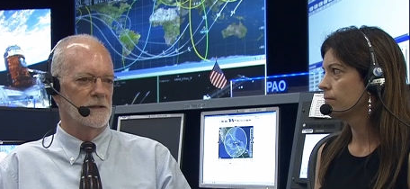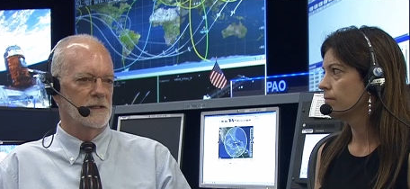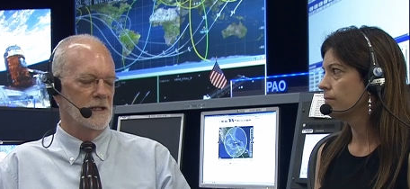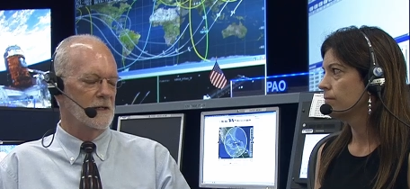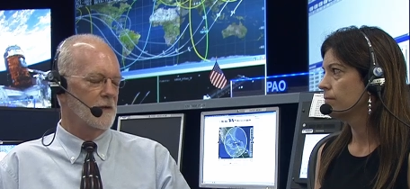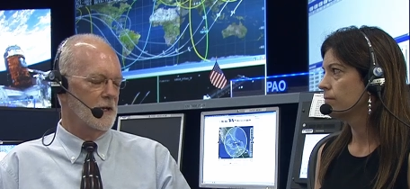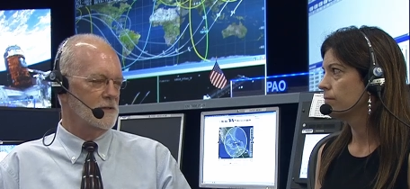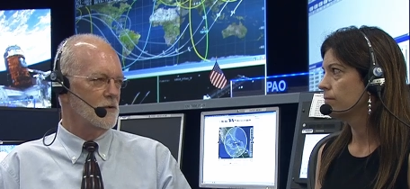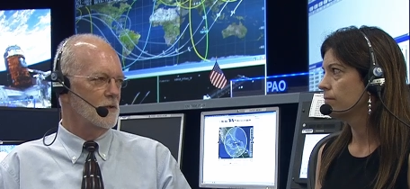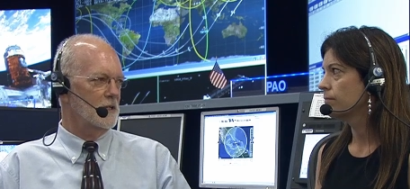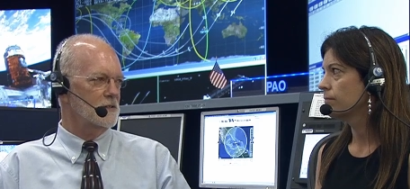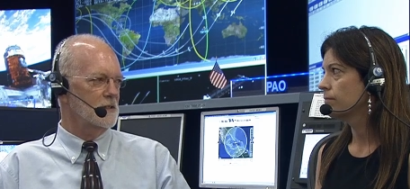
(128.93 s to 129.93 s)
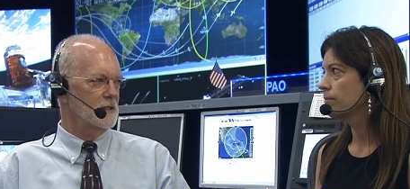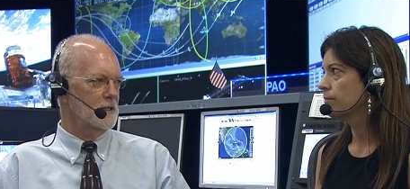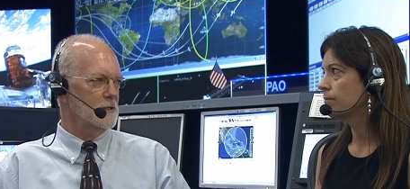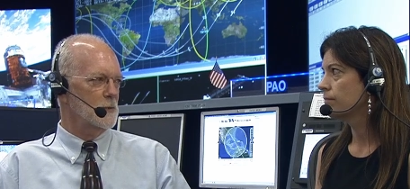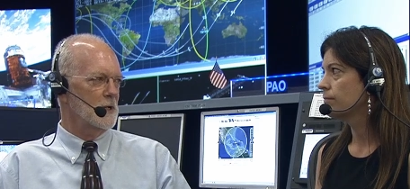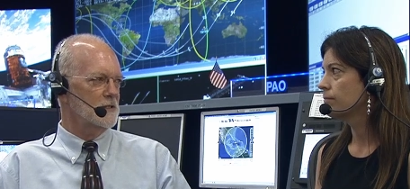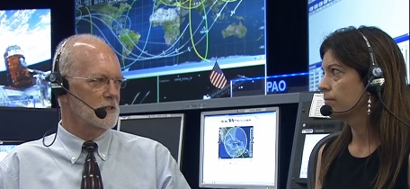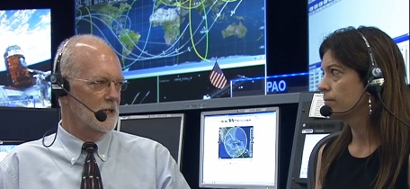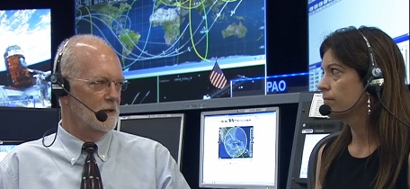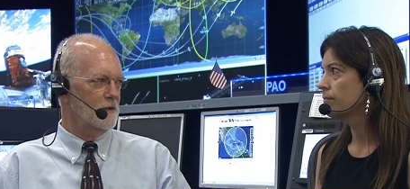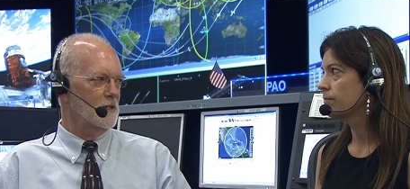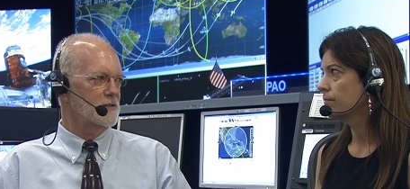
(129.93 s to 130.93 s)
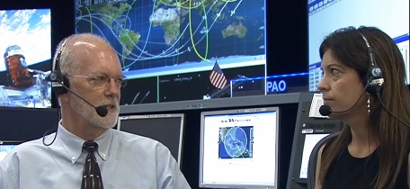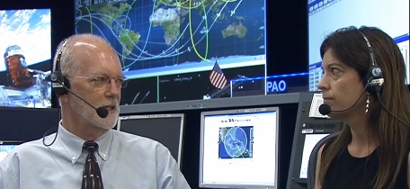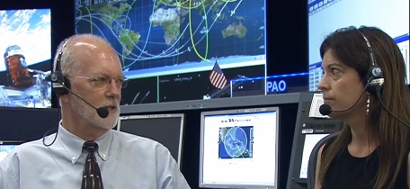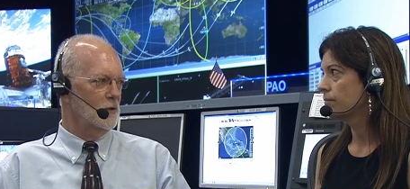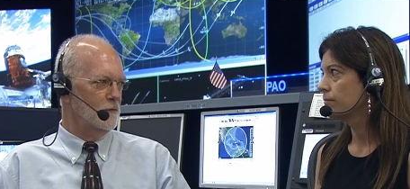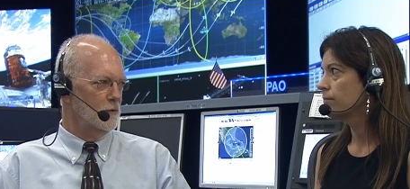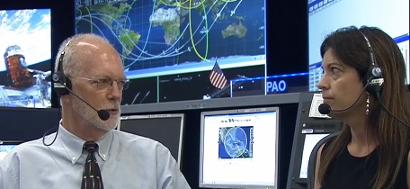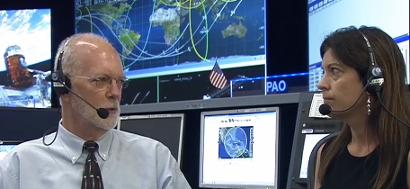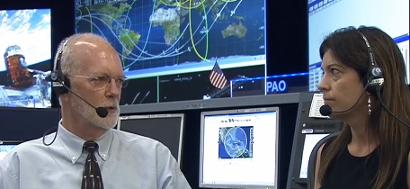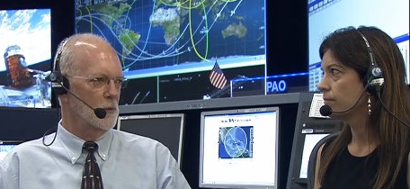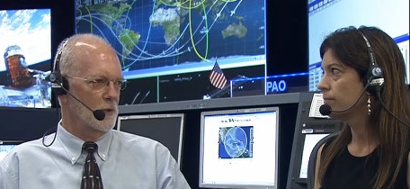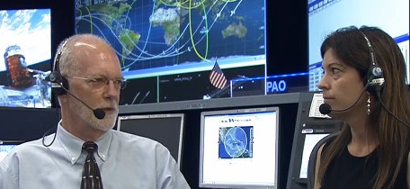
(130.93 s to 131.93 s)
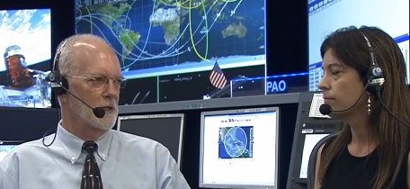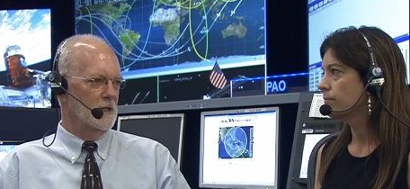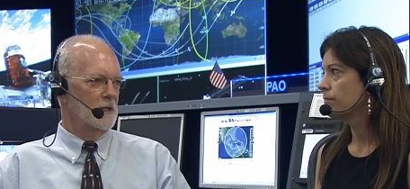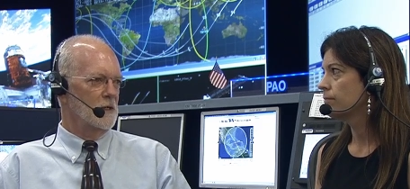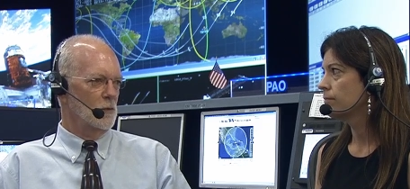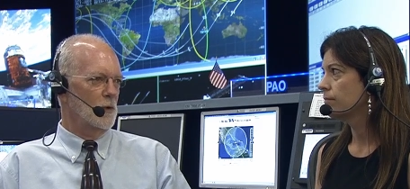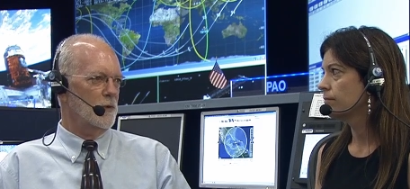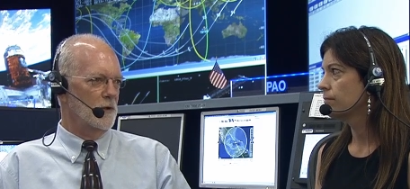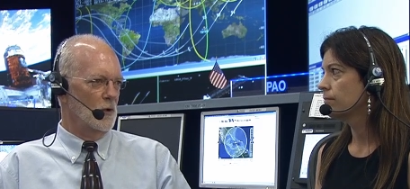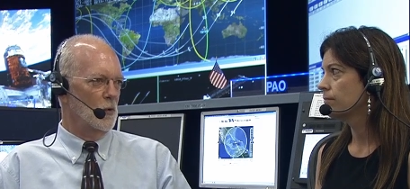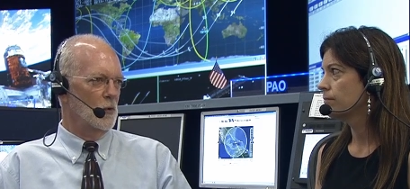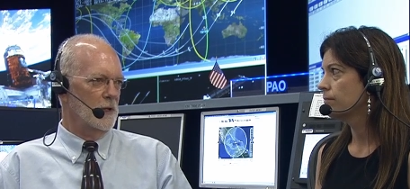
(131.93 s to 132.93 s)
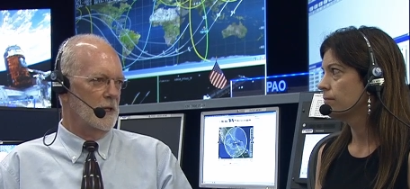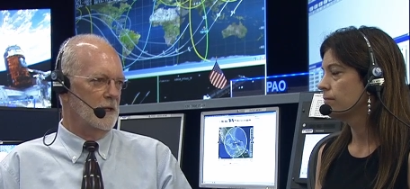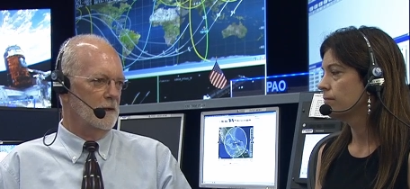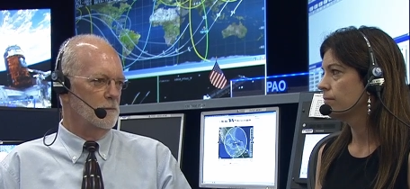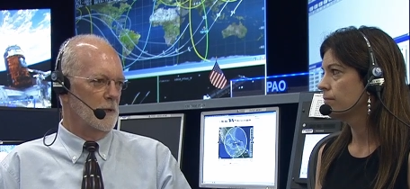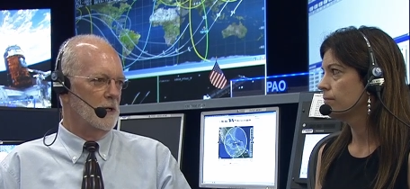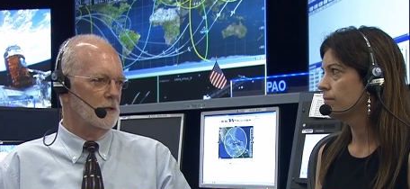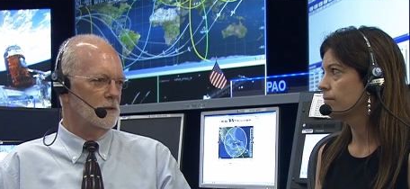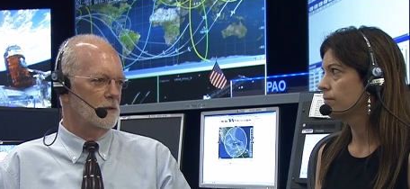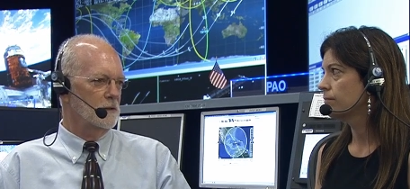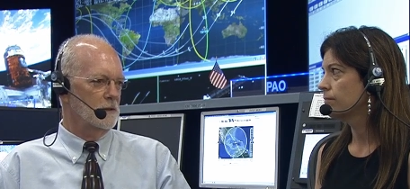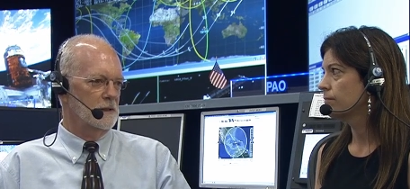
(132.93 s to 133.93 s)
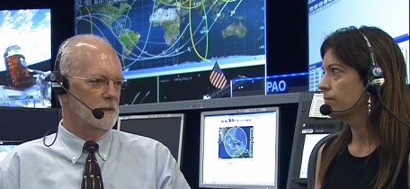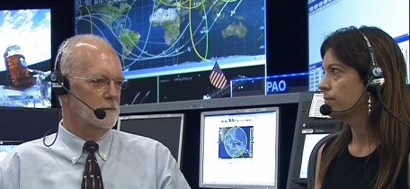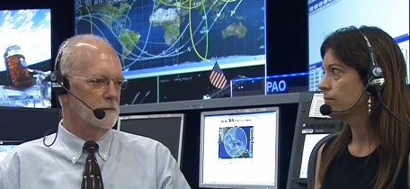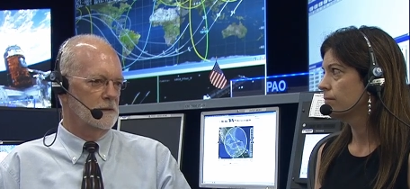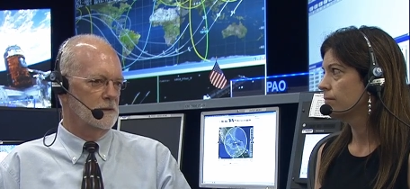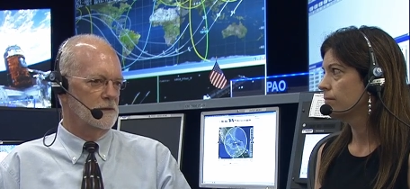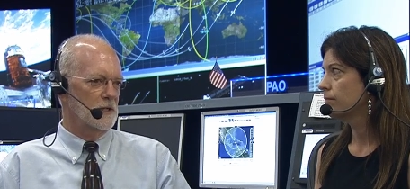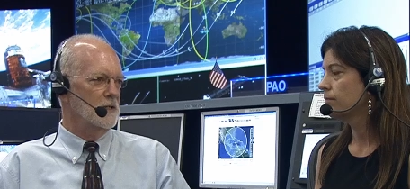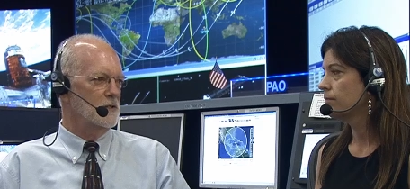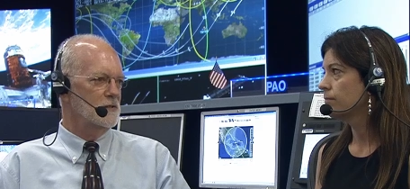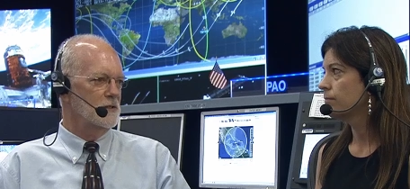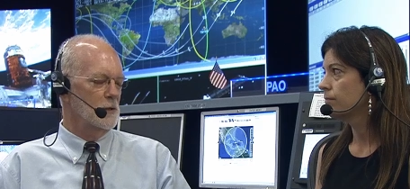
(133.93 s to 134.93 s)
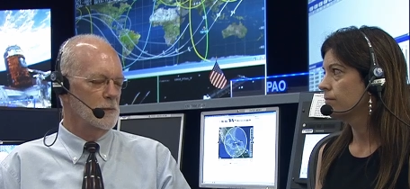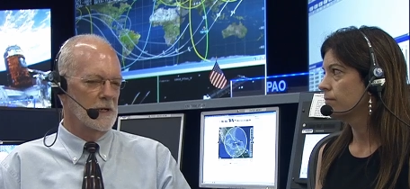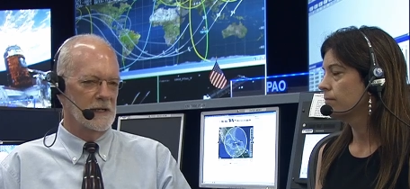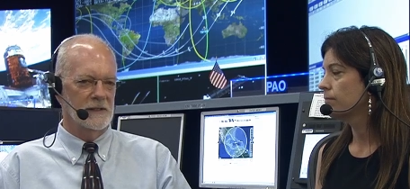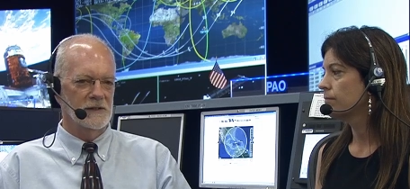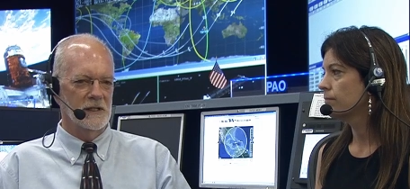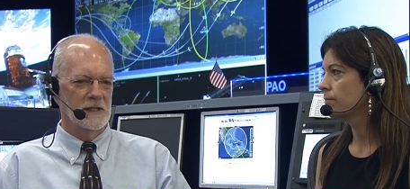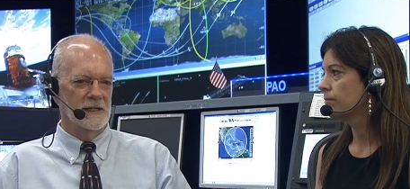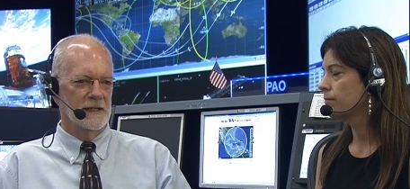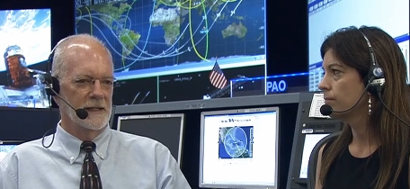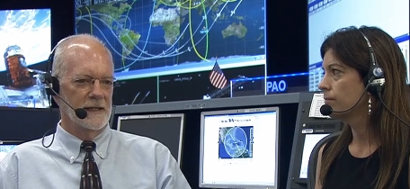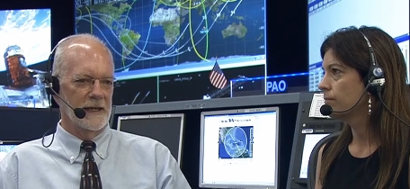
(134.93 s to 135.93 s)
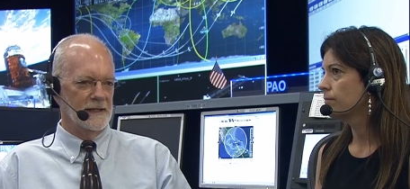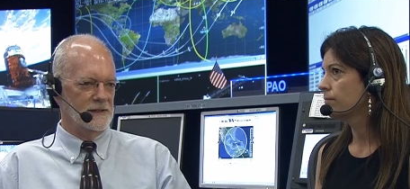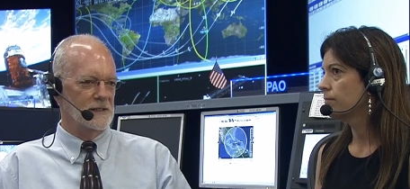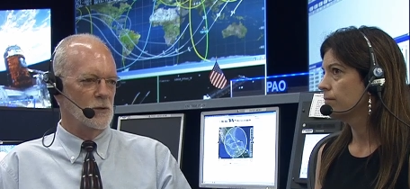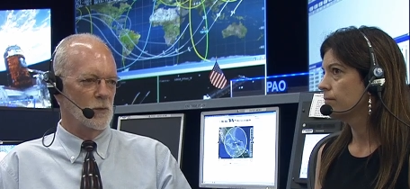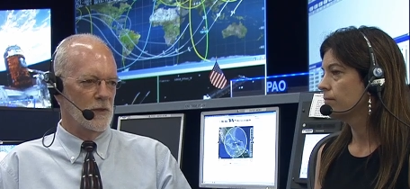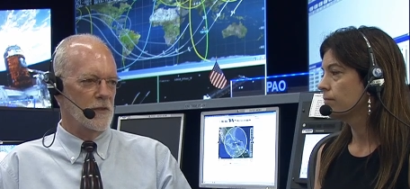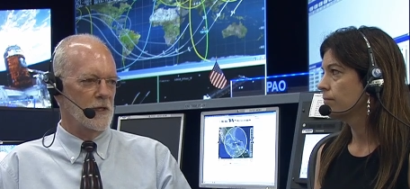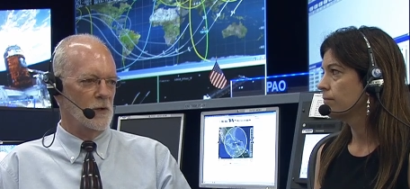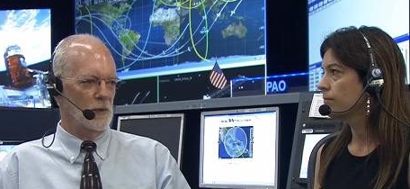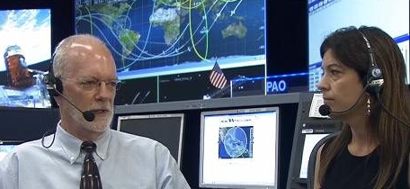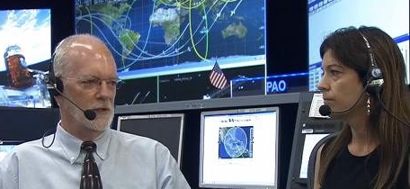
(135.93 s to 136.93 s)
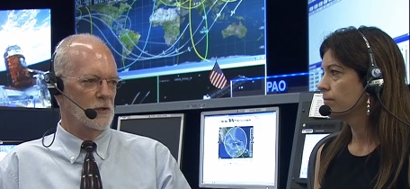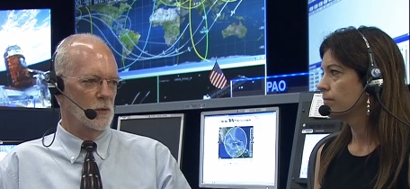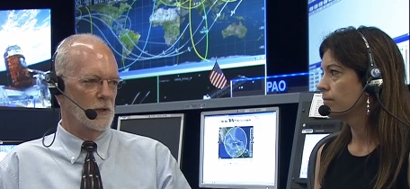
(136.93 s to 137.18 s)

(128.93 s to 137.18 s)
Speaker 1: to, give astronauts and cosmonauts confidence they can go forward with, with known uh, medical uh, uh changes in their bodies and see whether they really do